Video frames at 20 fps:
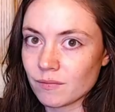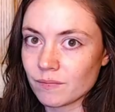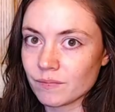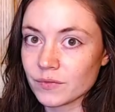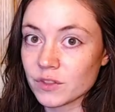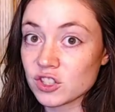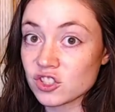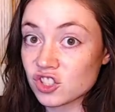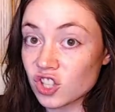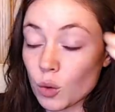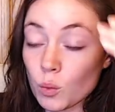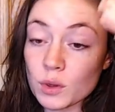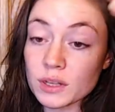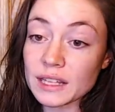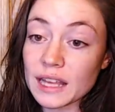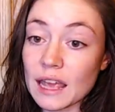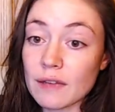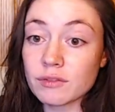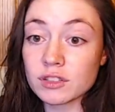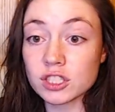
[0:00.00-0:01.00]
Someone
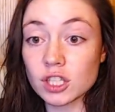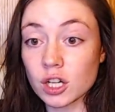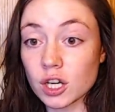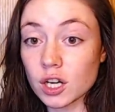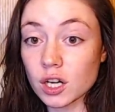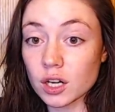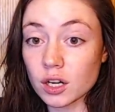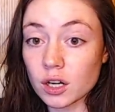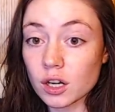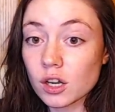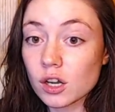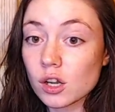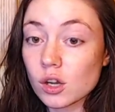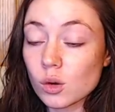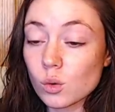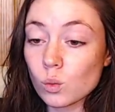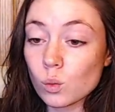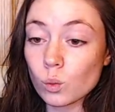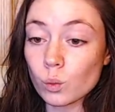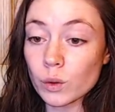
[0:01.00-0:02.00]
gave it to her.
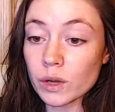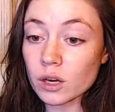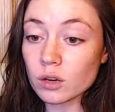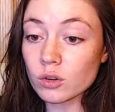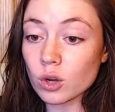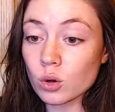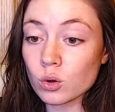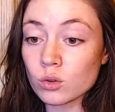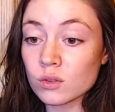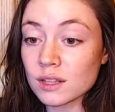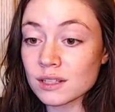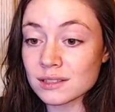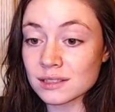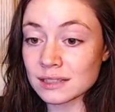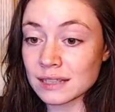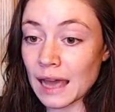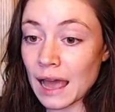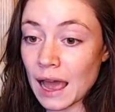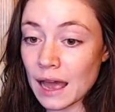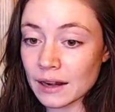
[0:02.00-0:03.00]
We don't know who this
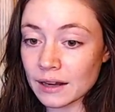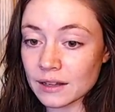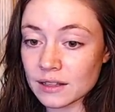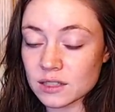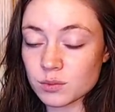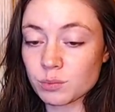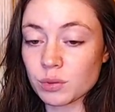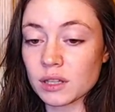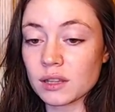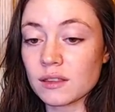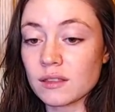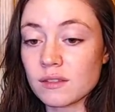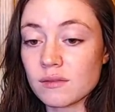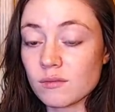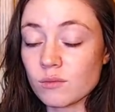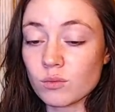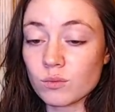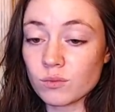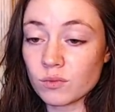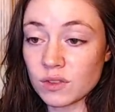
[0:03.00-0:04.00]
god is, but
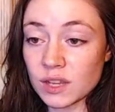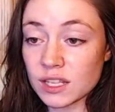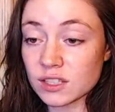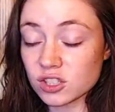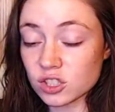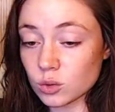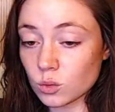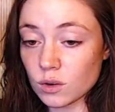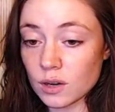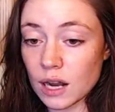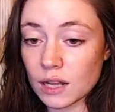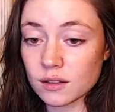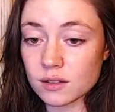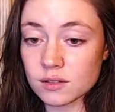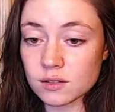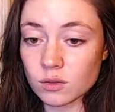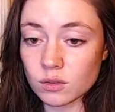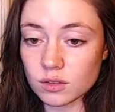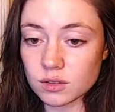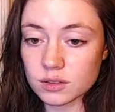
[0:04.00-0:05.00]
these two are not the
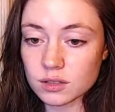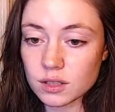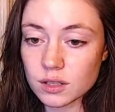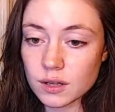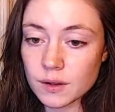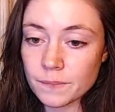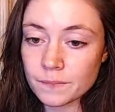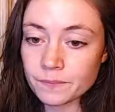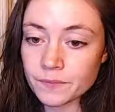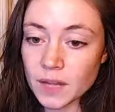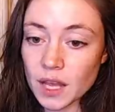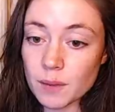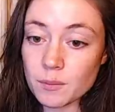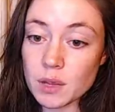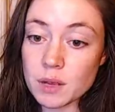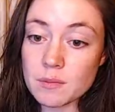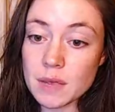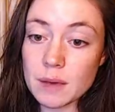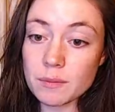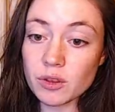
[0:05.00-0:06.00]
source. I
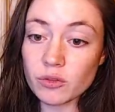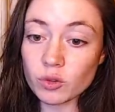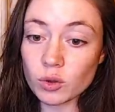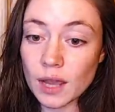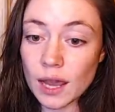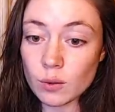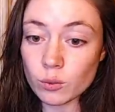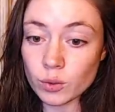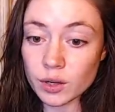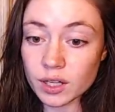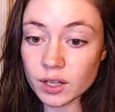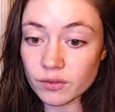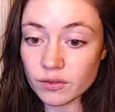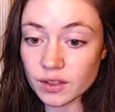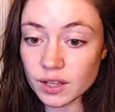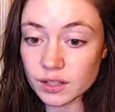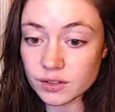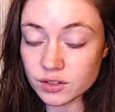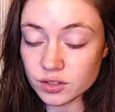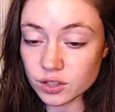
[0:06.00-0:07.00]
mean, maybe if you got rid of
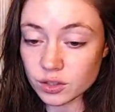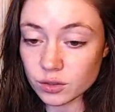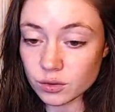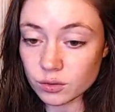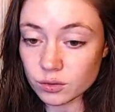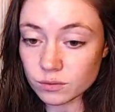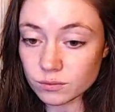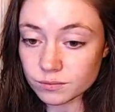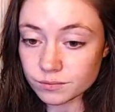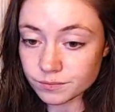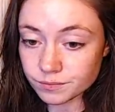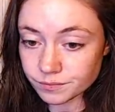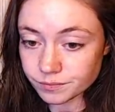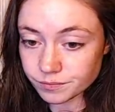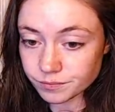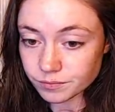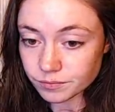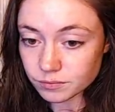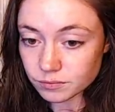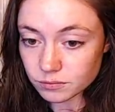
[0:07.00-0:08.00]
these two,
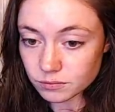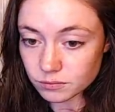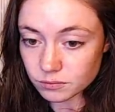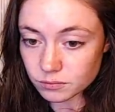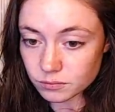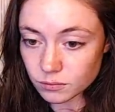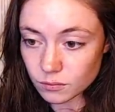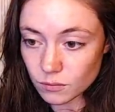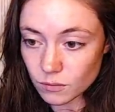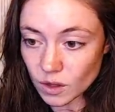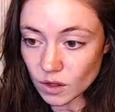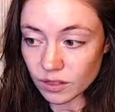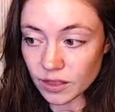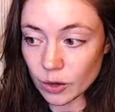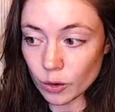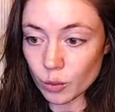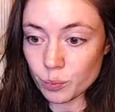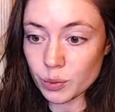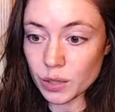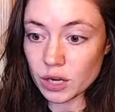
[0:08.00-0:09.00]
there
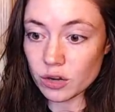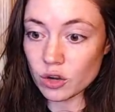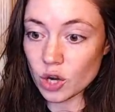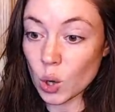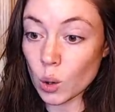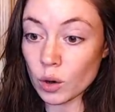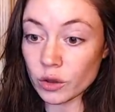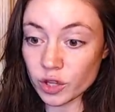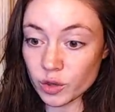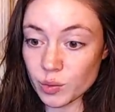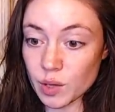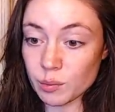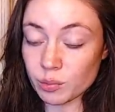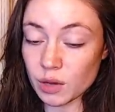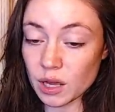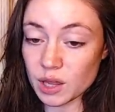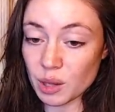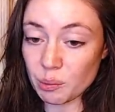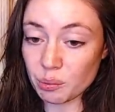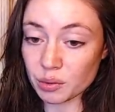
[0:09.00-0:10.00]
would be no other people
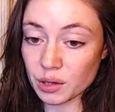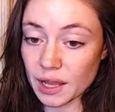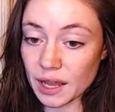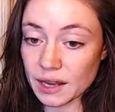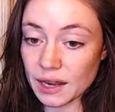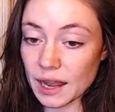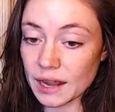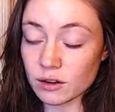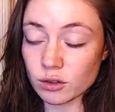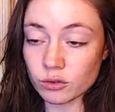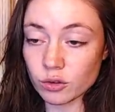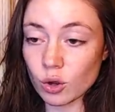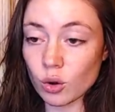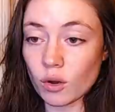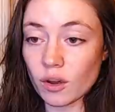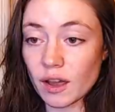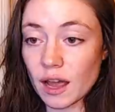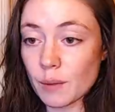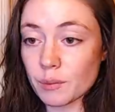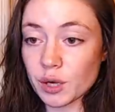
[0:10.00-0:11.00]
on the planet. I don't know
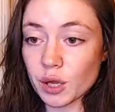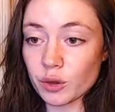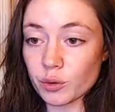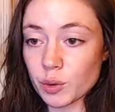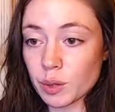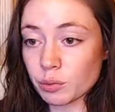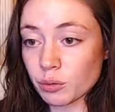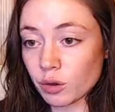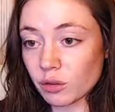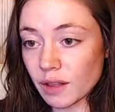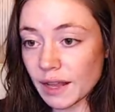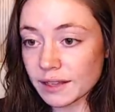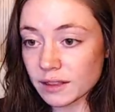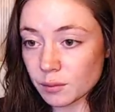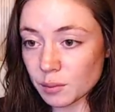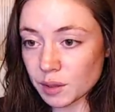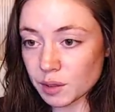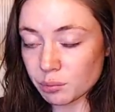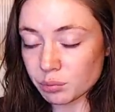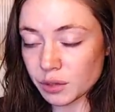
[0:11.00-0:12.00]
how many other people are like them
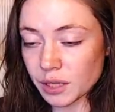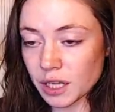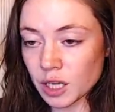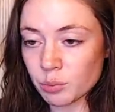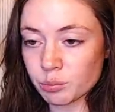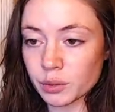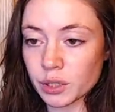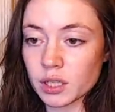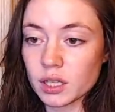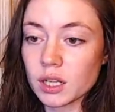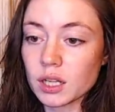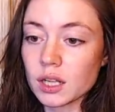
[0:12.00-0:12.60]
on the planet, but